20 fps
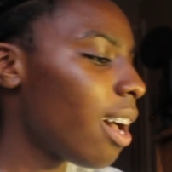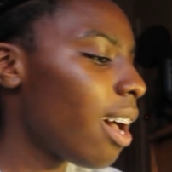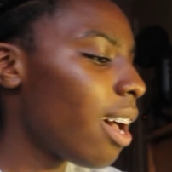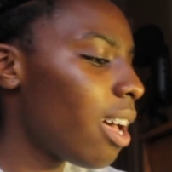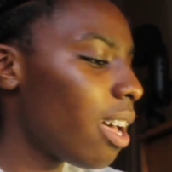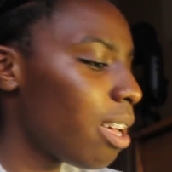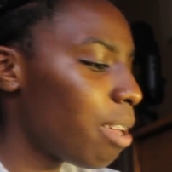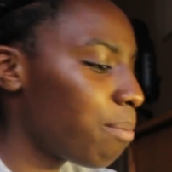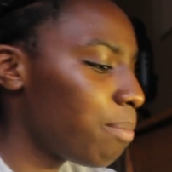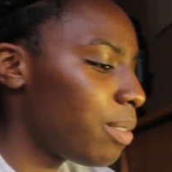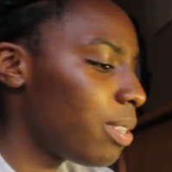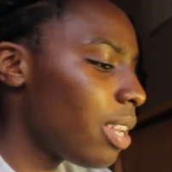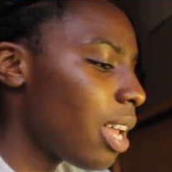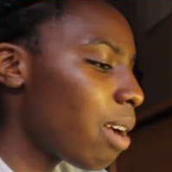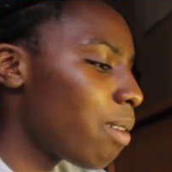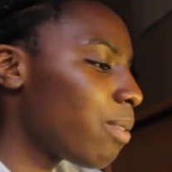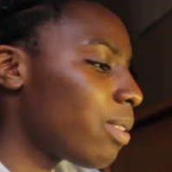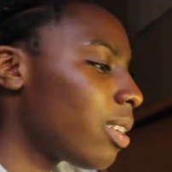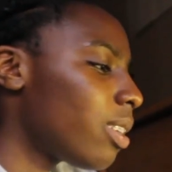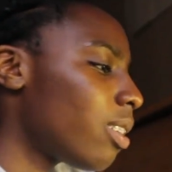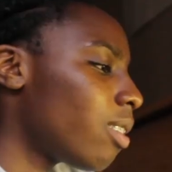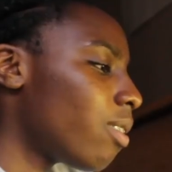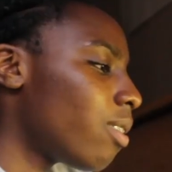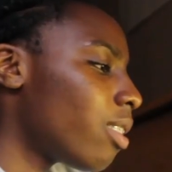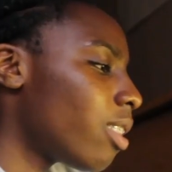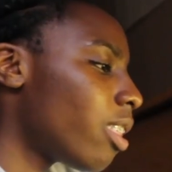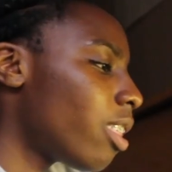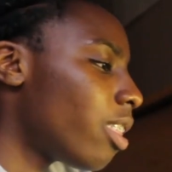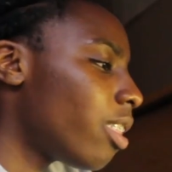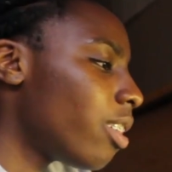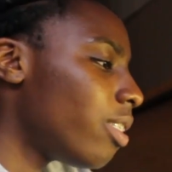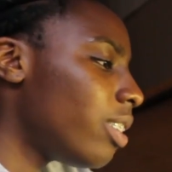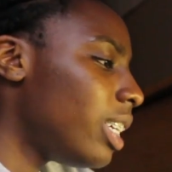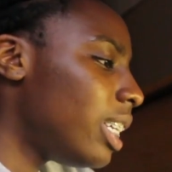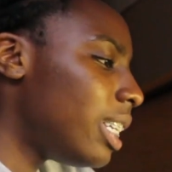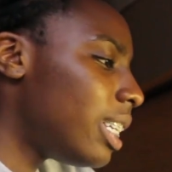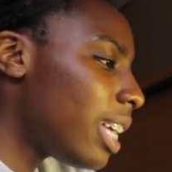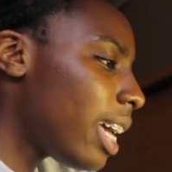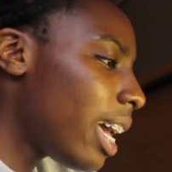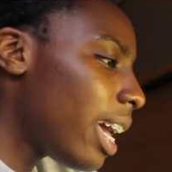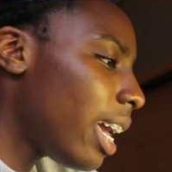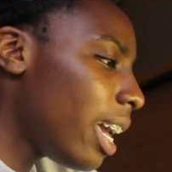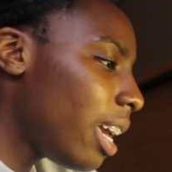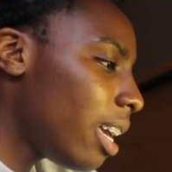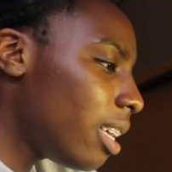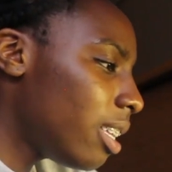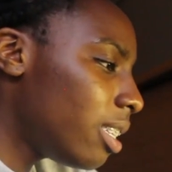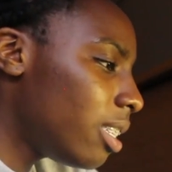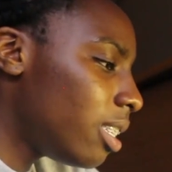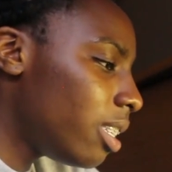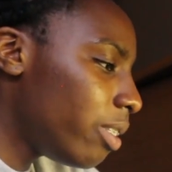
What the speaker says: So now we're going to go to the 30 days,